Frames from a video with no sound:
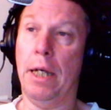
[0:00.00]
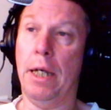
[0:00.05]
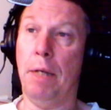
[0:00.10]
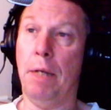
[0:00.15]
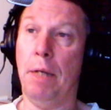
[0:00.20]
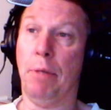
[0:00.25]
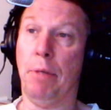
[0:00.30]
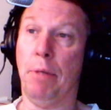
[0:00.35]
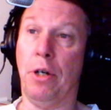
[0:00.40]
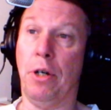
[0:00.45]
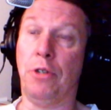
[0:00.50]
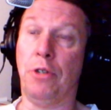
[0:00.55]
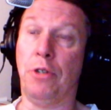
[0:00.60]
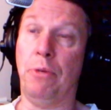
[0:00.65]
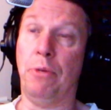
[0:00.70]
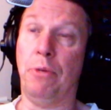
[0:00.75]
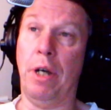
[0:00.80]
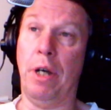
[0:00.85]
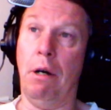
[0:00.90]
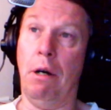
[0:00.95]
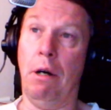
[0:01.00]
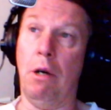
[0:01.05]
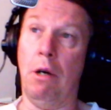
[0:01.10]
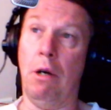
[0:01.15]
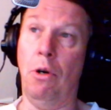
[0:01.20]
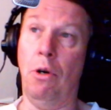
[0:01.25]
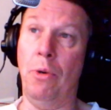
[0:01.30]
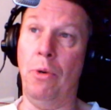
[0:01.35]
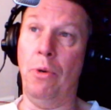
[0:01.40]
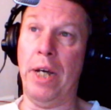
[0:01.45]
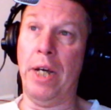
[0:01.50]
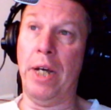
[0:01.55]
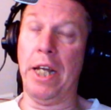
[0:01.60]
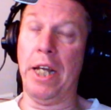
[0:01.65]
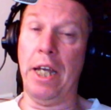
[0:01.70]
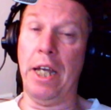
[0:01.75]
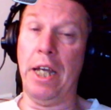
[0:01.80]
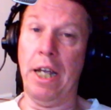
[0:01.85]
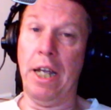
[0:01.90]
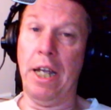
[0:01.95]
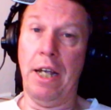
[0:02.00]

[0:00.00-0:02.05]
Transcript: because we are already,